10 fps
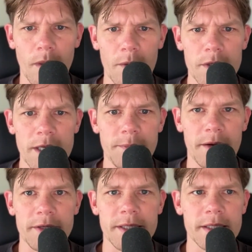I would keep
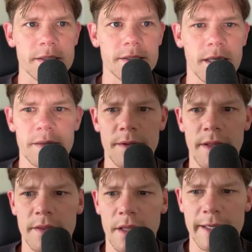everything the same, and
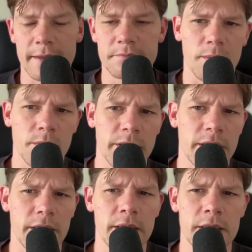then like
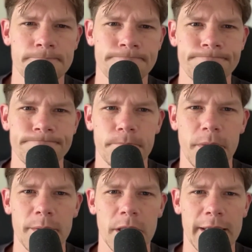probably
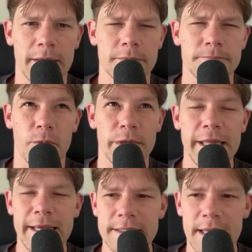maybe like 3
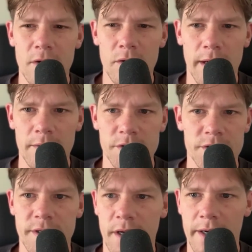days out, I would
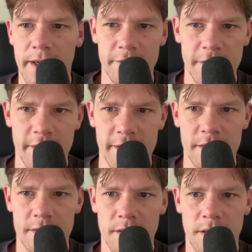just cut
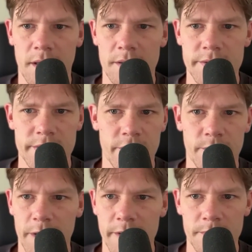everything. Just let your
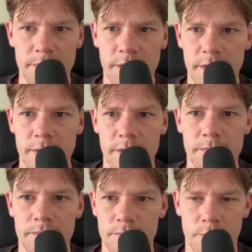body completely
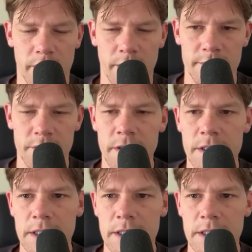recover.